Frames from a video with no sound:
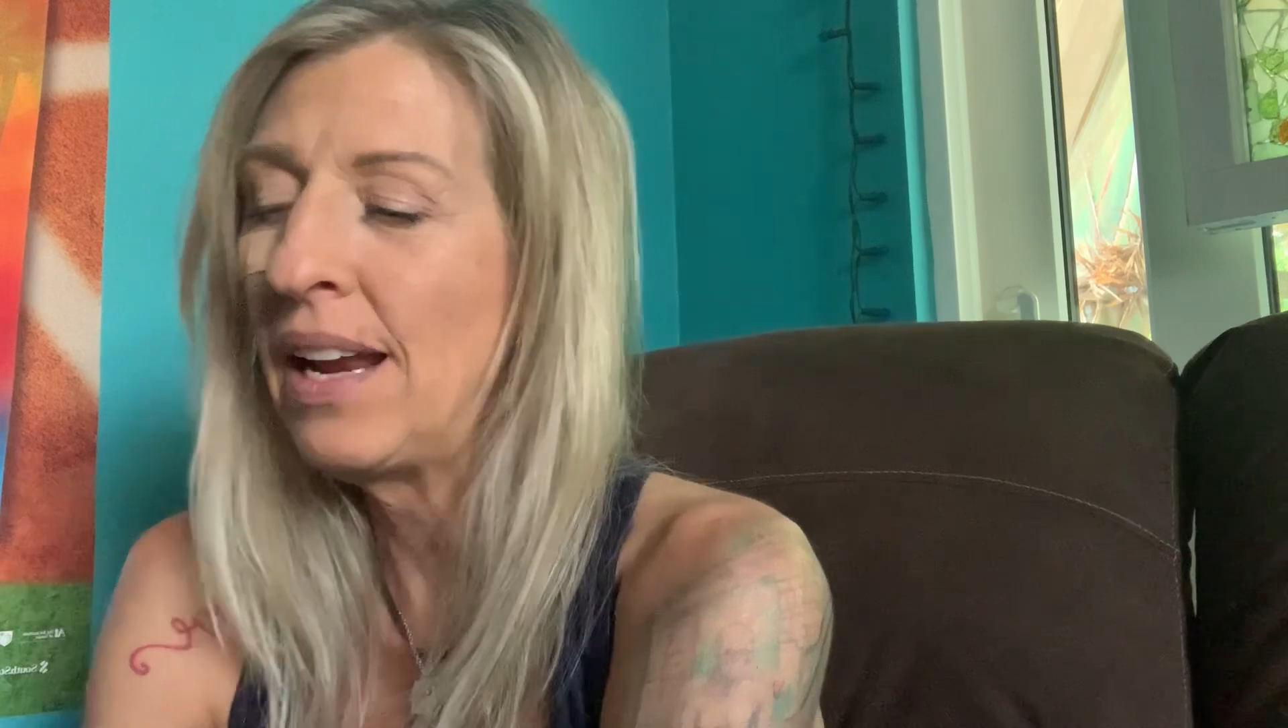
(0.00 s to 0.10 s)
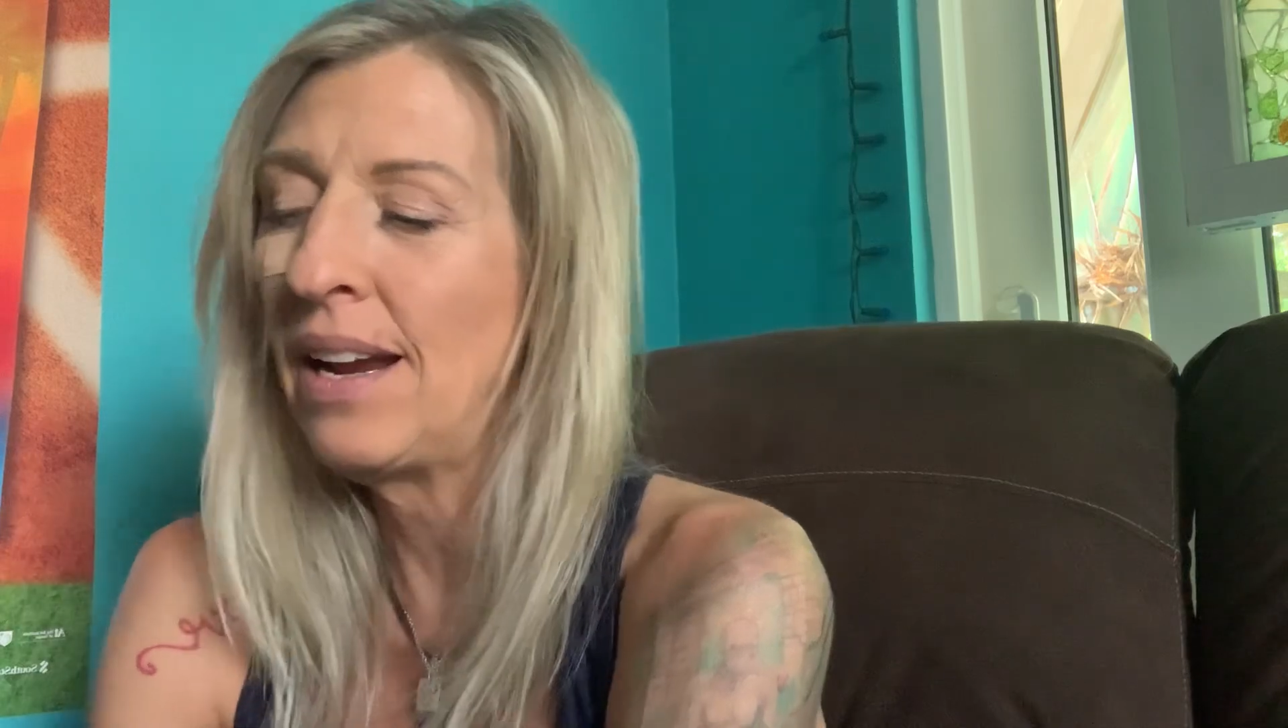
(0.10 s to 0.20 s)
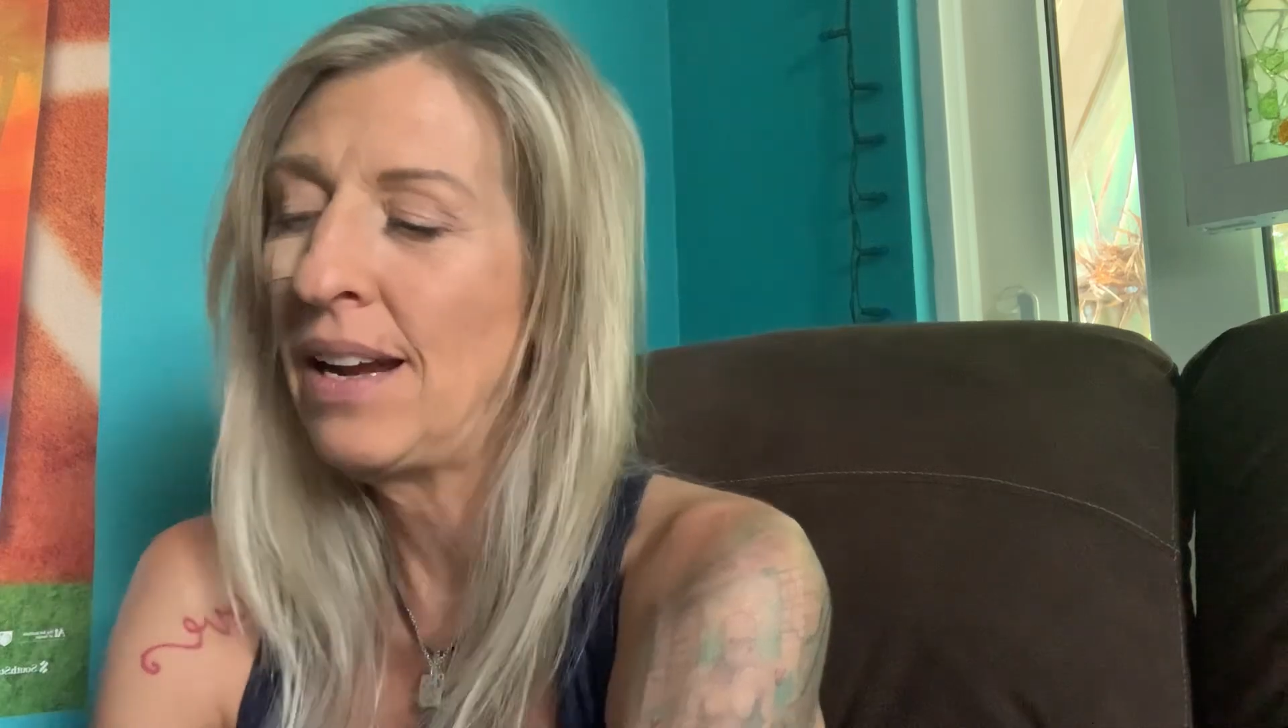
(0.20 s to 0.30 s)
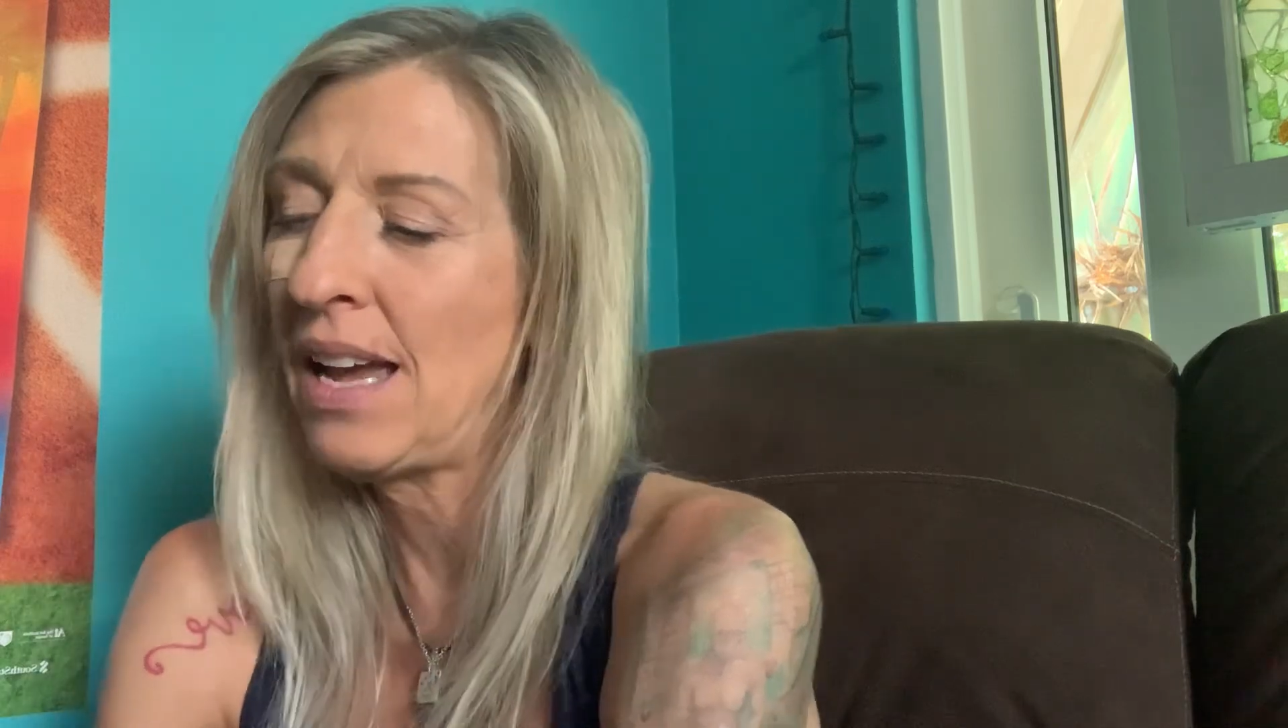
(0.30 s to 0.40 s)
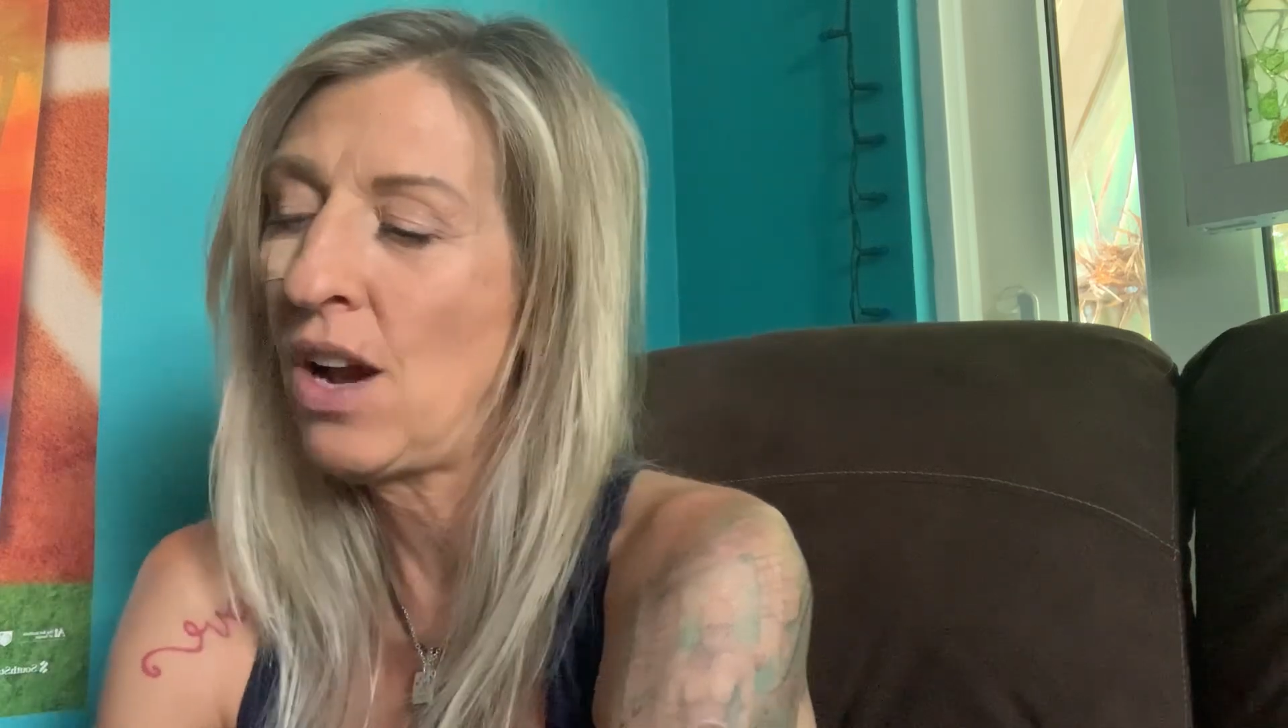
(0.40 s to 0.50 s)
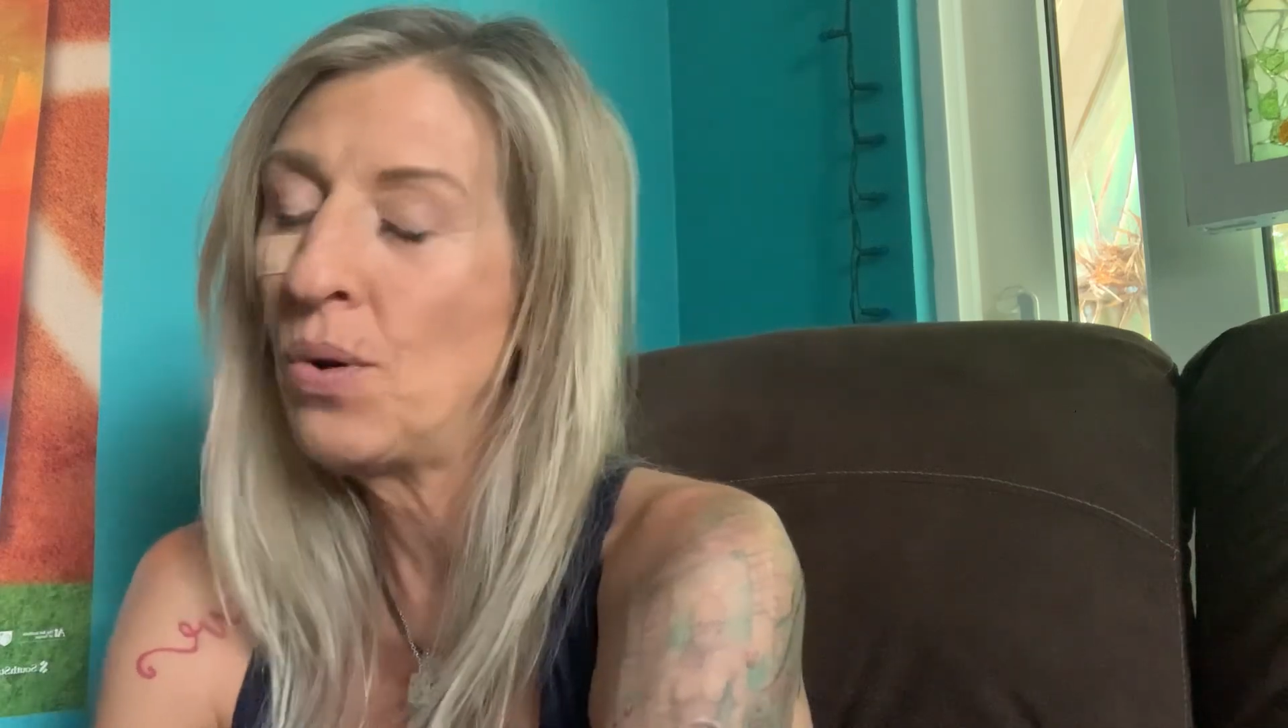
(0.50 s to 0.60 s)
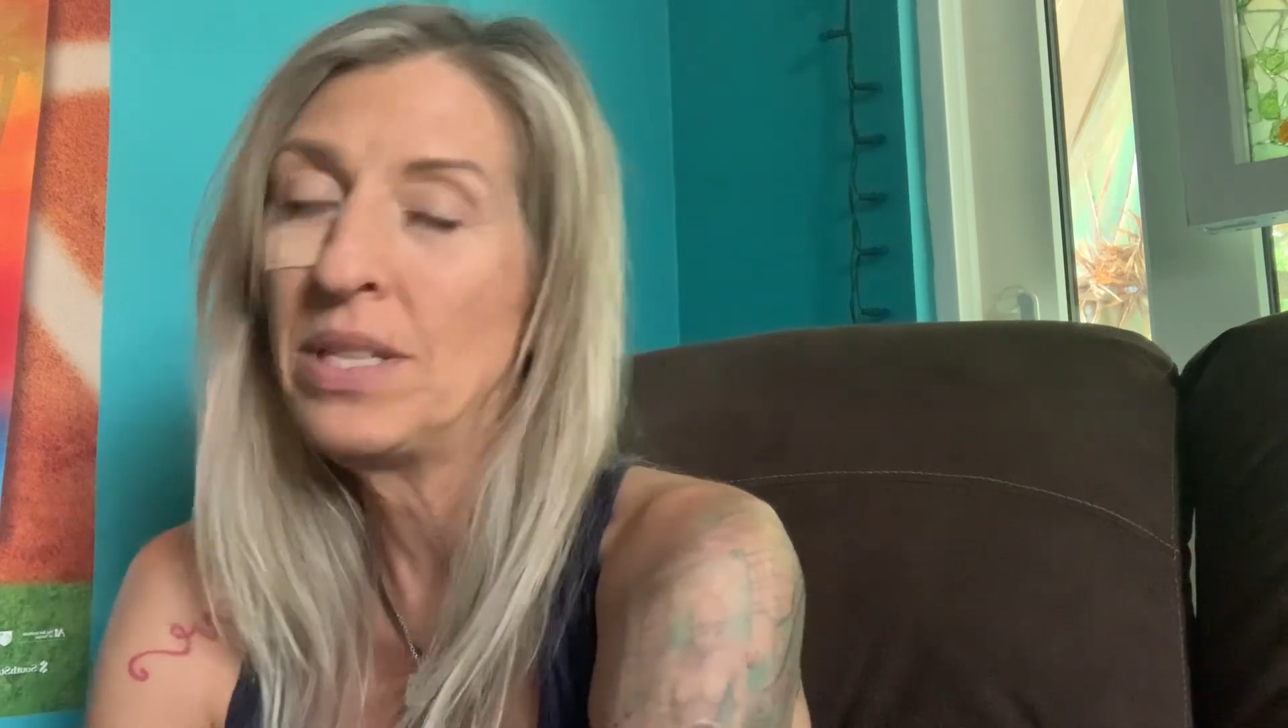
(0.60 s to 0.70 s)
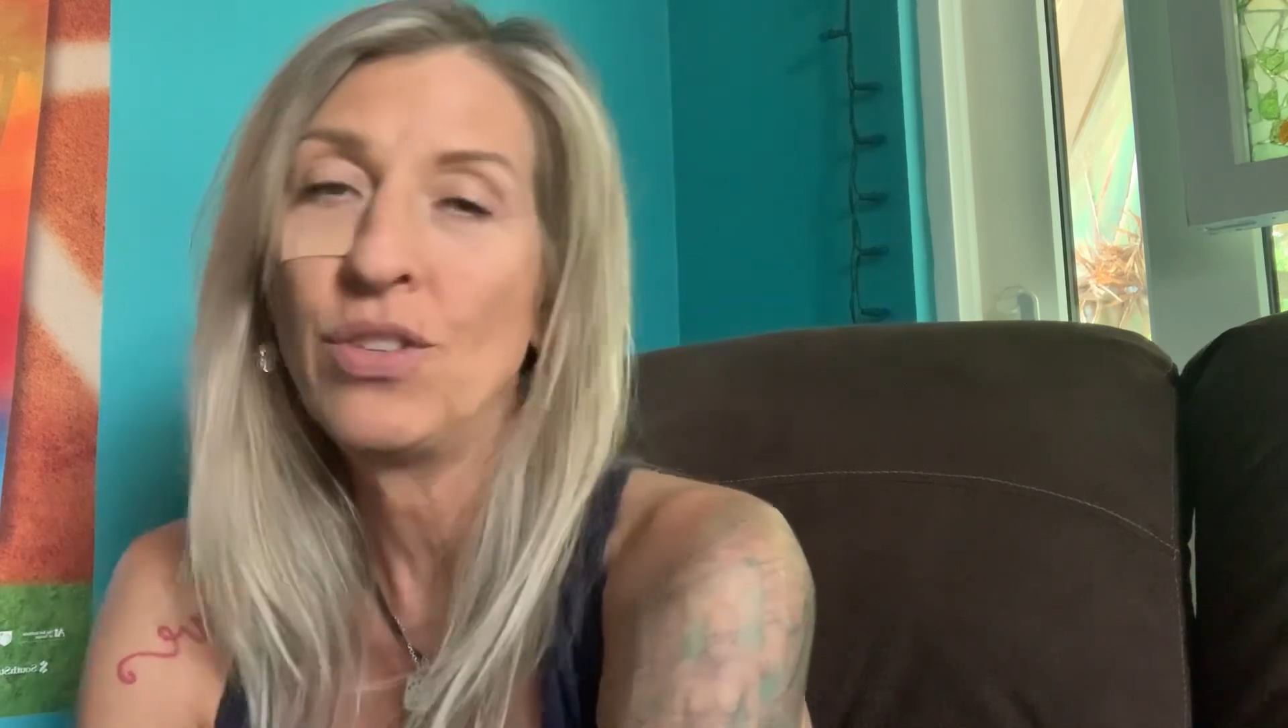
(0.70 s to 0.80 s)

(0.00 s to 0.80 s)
and I always